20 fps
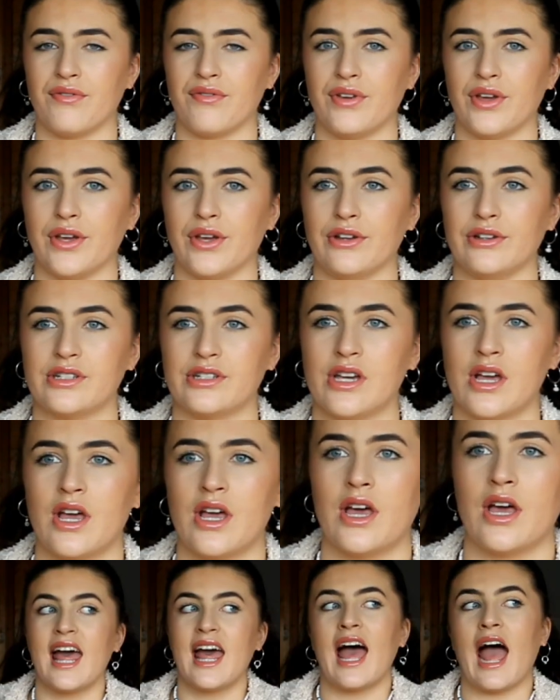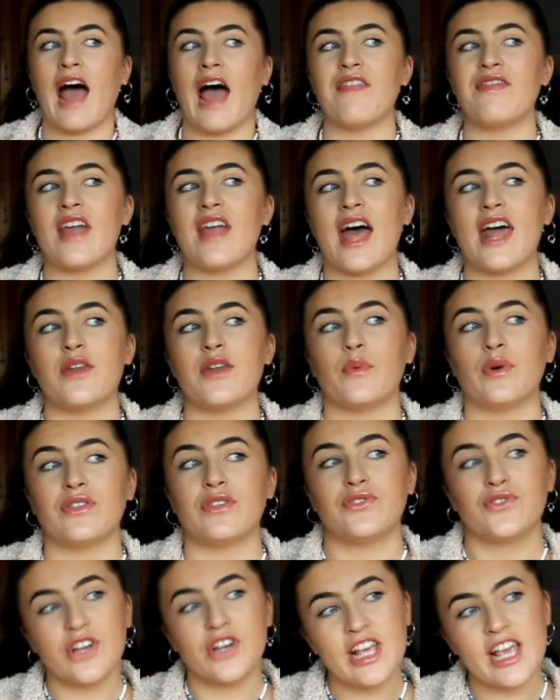food. And then
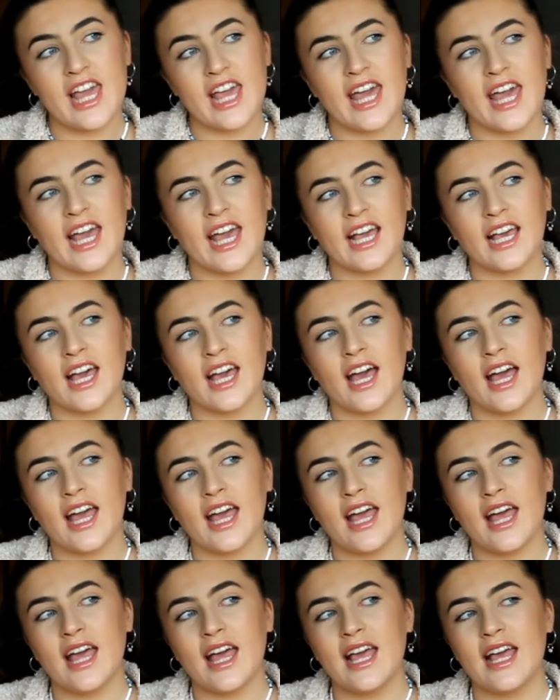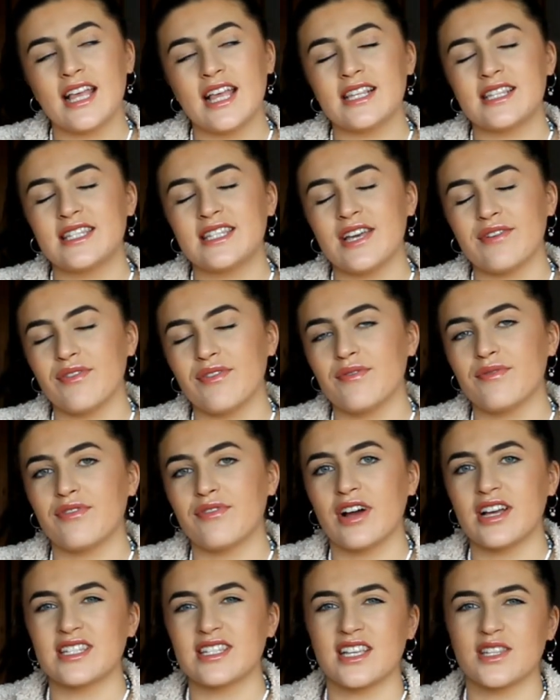with drinking, it's different
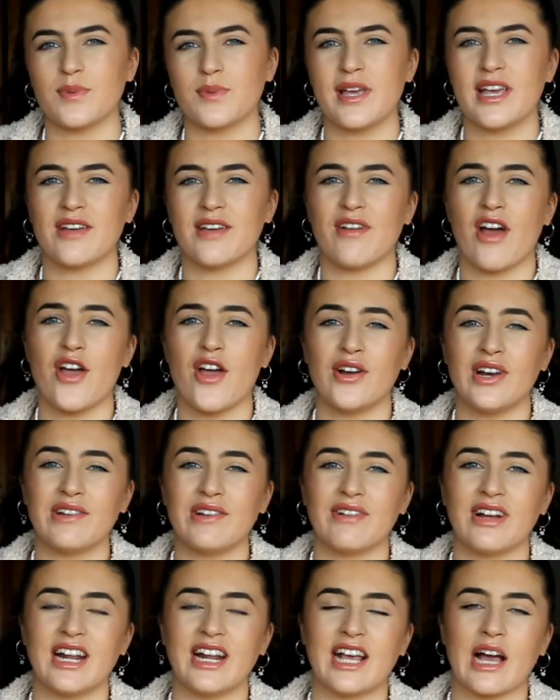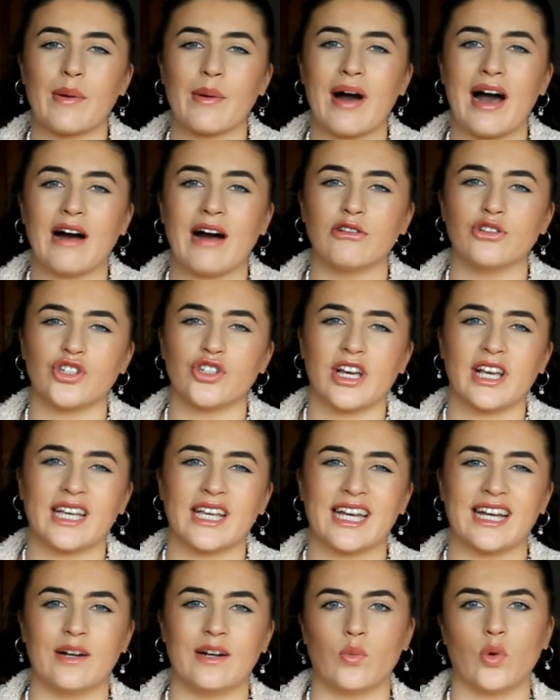for us because we can only really go out
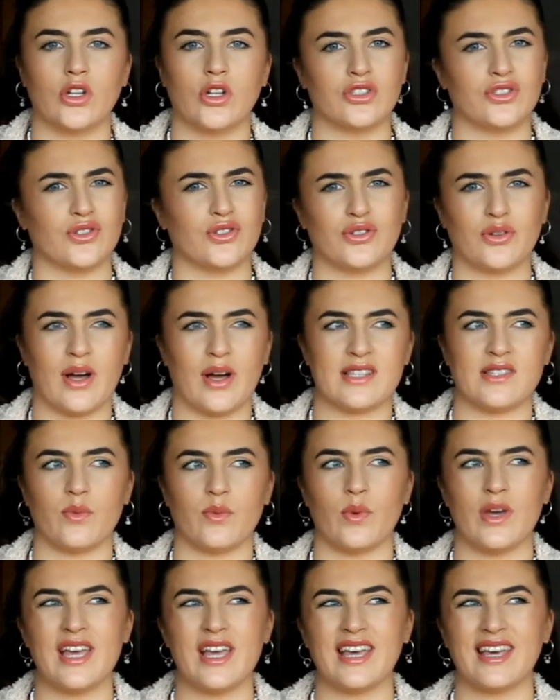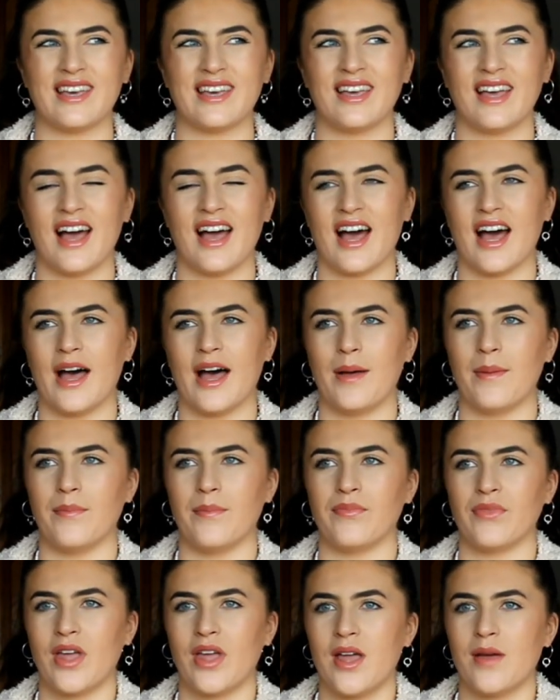drinking once or twice a week
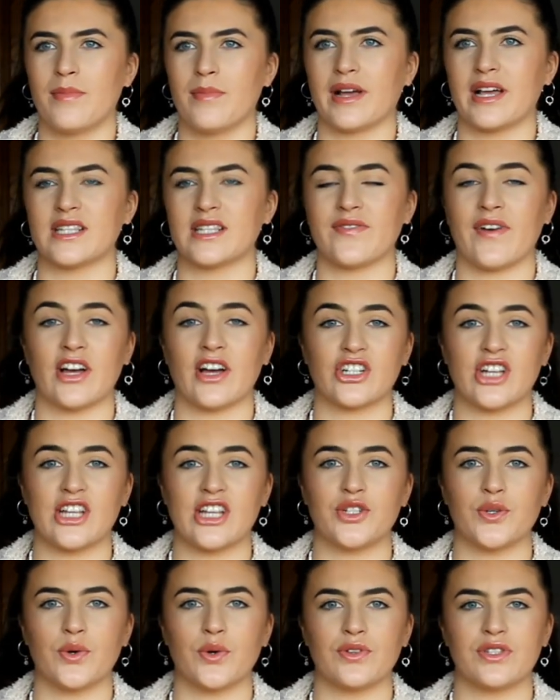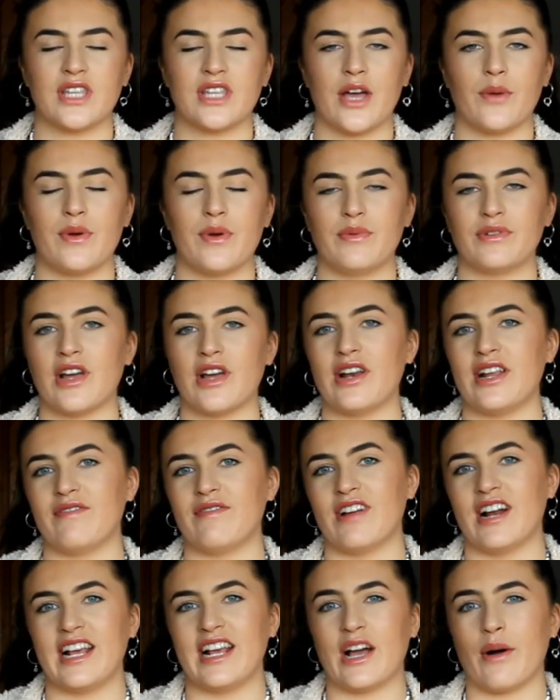because of our schedule. So we would only
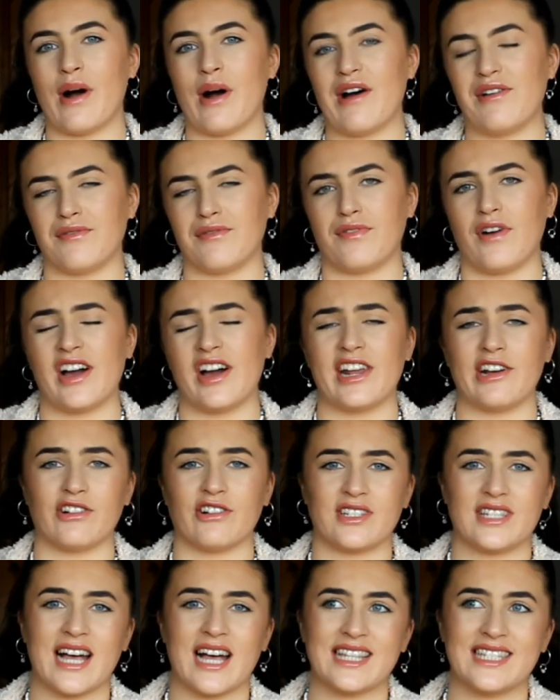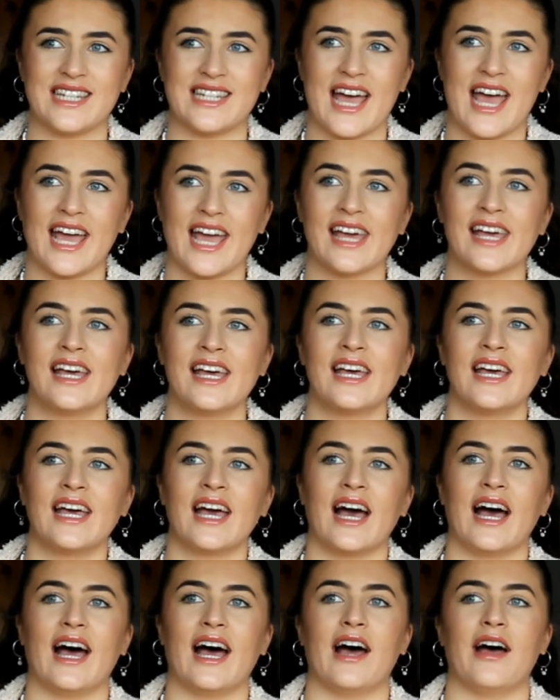really go out on a Friday or a Saturday.
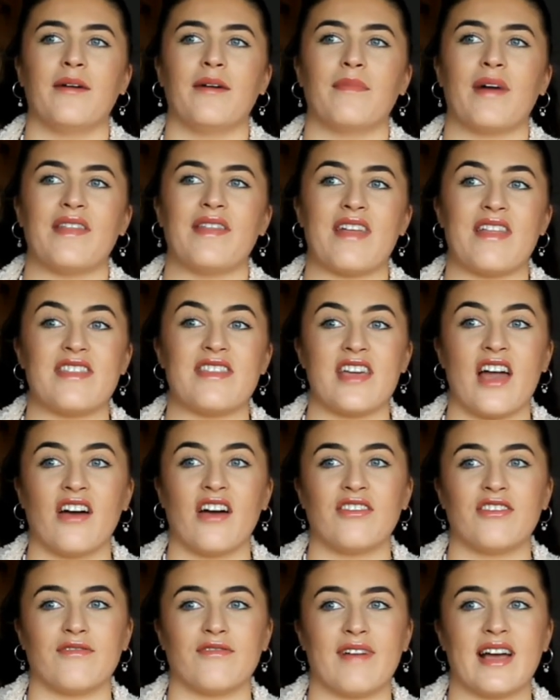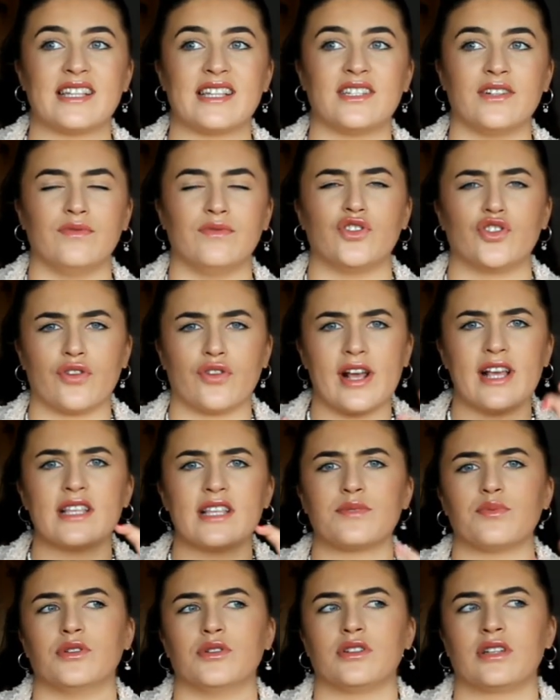And then the rest of
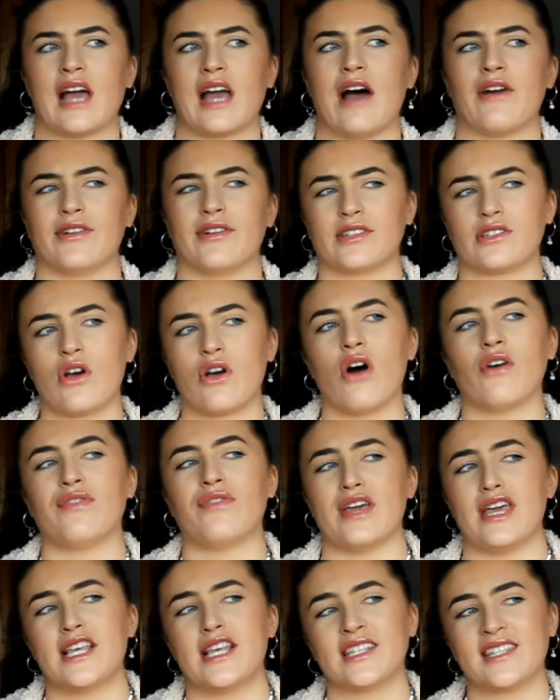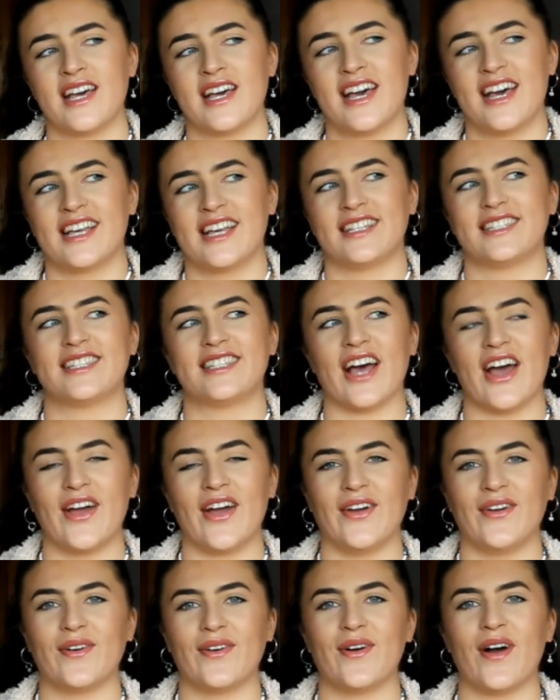drinks would count as coffees.
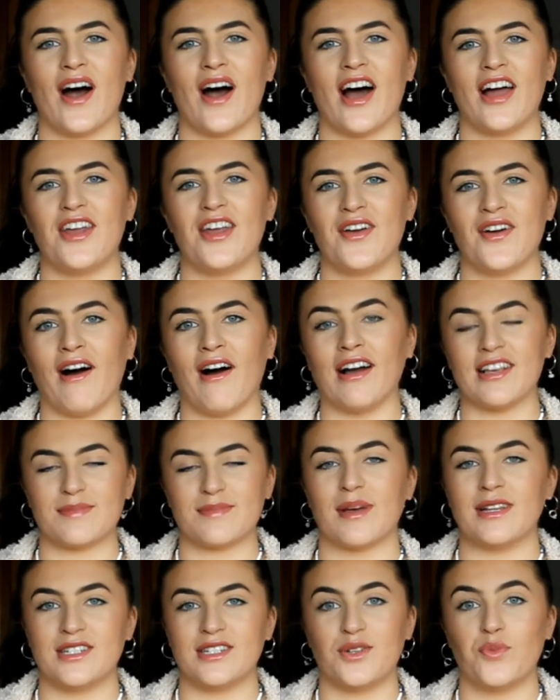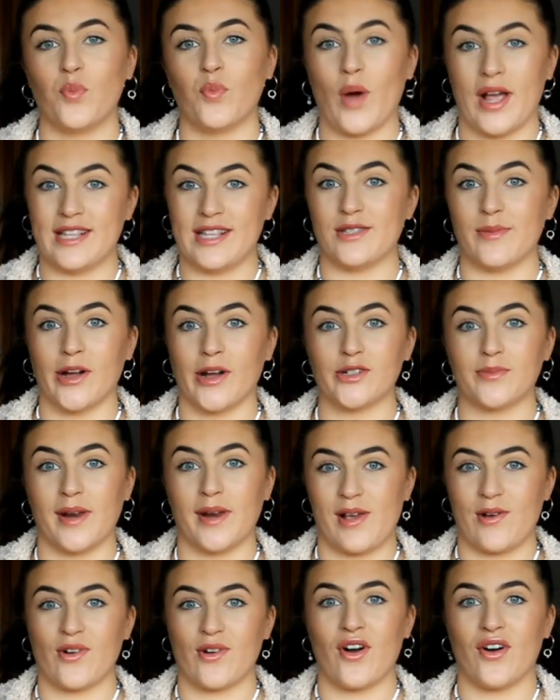So I know I spend way too much
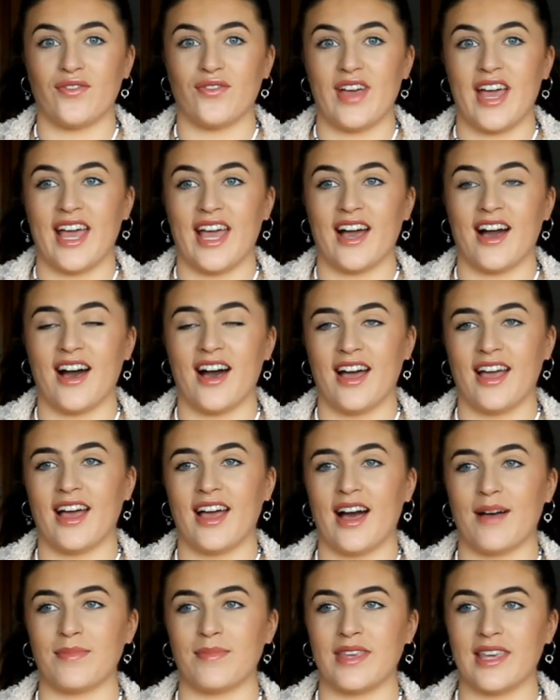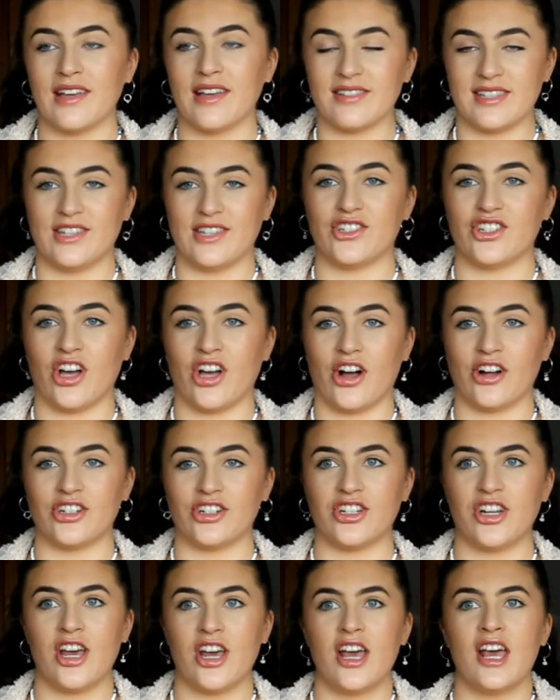money on coffee. I'm guilty as
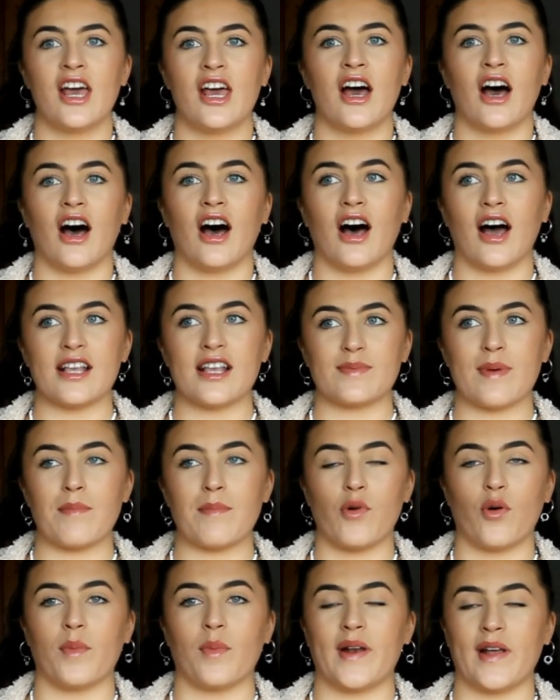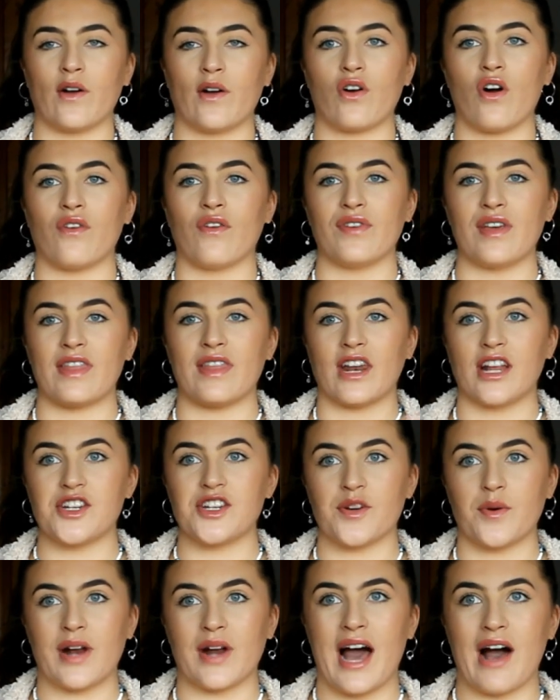charged. I spend more money on coffee than I
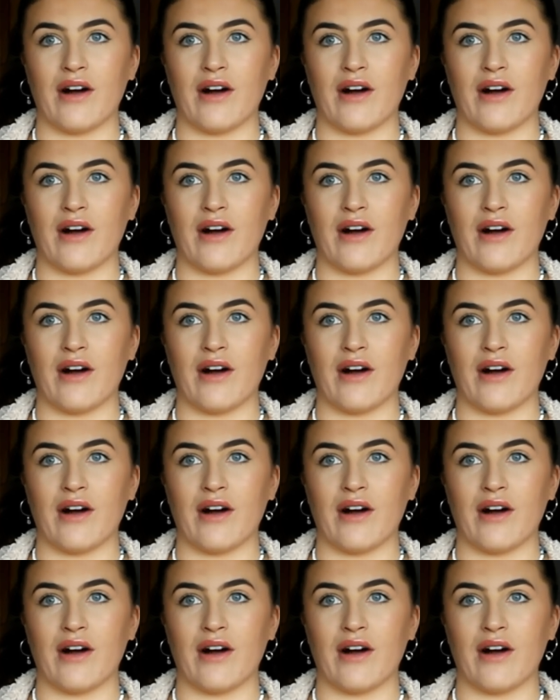do on